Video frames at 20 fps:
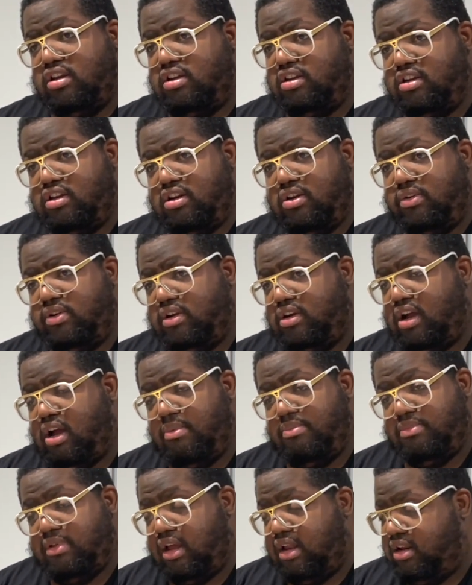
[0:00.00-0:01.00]
You know, you
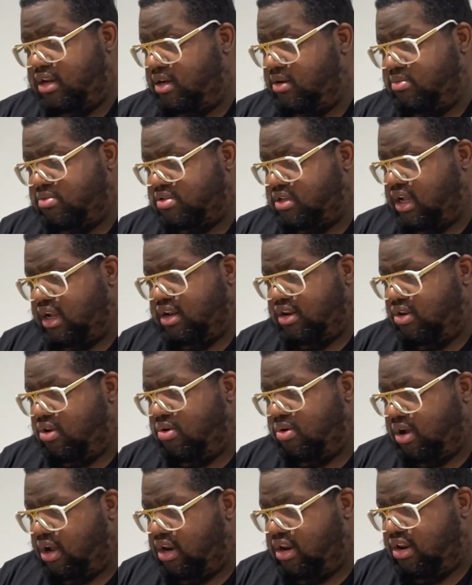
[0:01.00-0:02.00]
come down and he was like,
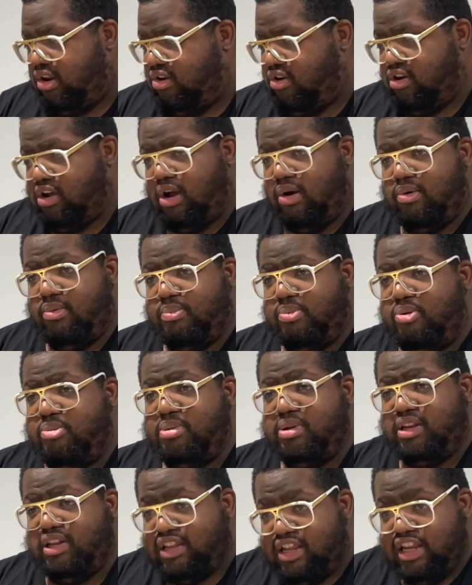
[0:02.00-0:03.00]
look, put
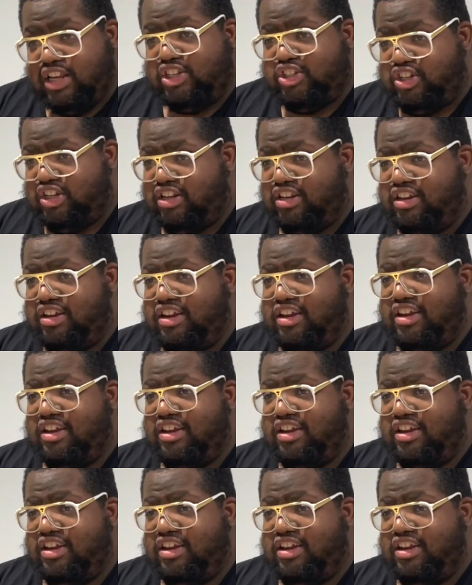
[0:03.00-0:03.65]
me in the kitchen.